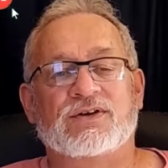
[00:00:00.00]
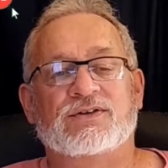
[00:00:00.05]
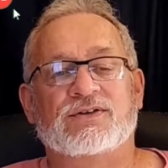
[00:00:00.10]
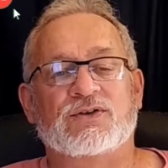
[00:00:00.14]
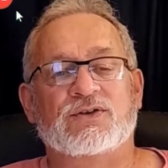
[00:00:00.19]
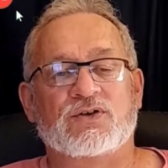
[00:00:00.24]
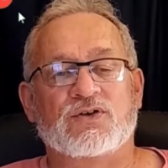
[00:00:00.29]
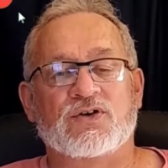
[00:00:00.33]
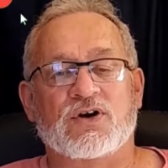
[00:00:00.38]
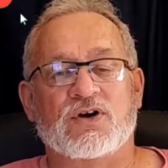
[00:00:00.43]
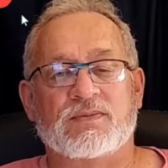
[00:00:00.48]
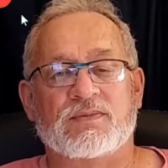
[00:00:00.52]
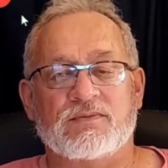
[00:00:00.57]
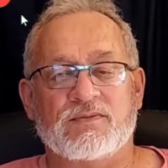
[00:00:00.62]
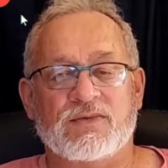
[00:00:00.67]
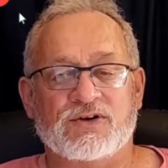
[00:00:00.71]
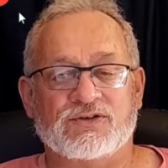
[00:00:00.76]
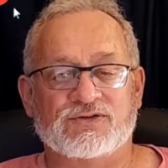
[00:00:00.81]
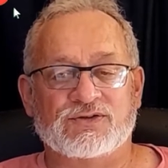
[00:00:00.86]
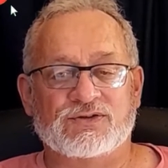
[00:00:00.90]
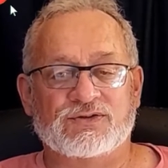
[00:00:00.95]
to curb
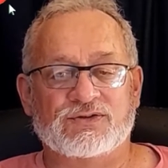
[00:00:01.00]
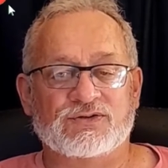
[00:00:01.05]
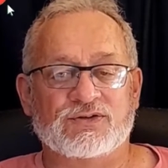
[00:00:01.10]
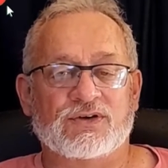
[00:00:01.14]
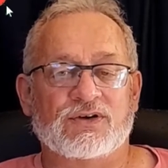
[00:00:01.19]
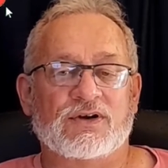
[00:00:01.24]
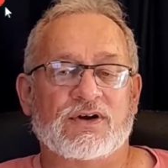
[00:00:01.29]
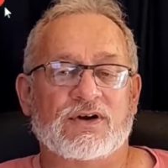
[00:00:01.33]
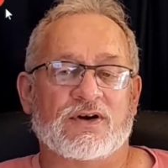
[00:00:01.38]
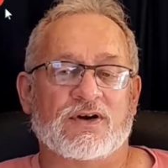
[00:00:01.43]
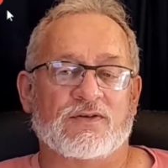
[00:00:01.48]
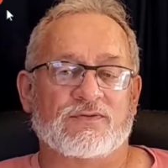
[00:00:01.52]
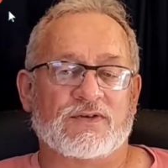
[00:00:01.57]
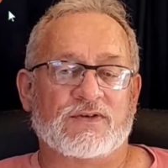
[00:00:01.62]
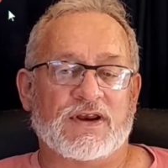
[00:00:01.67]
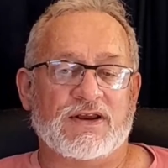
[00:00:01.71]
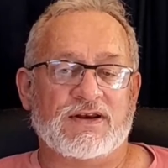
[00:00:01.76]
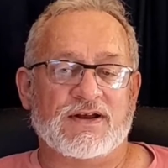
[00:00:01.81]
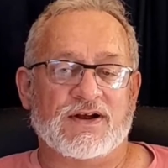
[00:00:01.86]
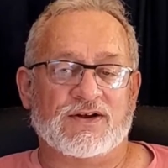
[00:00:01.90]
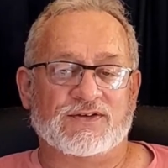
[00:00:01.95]
emissions of
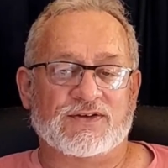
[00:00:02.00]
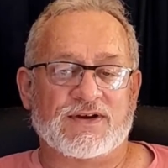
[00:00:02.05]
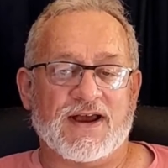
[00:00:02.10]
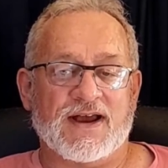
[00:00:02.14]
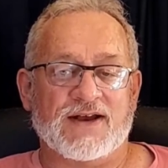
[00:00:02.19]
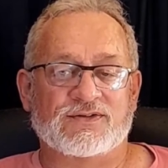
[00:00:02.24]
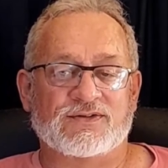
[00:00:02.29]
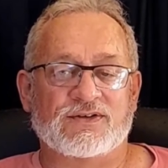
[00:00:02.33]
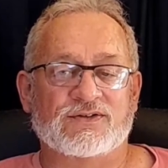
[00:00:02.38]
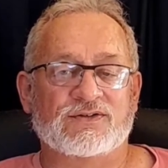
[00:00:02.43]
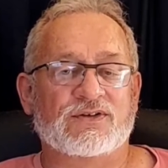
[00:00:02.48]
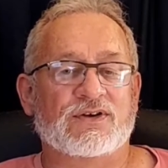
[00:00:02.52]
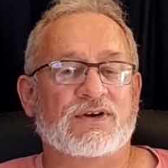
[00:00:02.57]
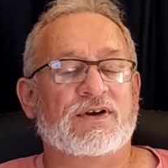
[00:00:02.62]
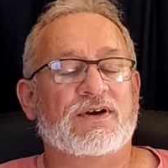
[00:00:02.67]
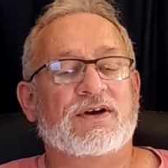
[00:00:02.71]
greenhouse gases